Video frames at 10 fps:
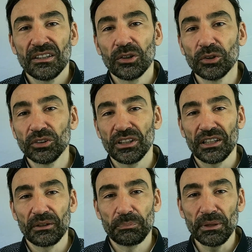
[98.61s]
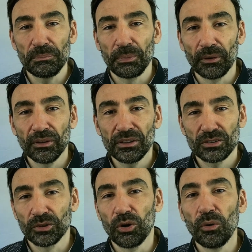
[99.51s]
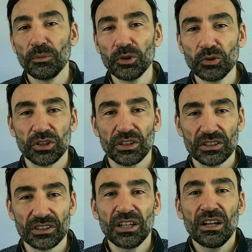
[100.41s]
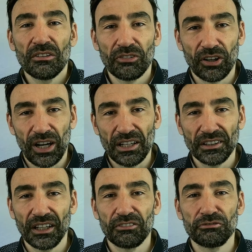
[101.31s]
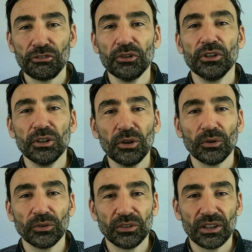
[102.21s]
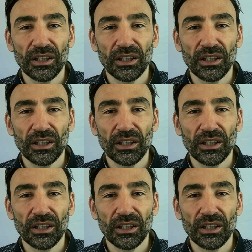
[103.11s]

ordinary people, so home users, from running a full node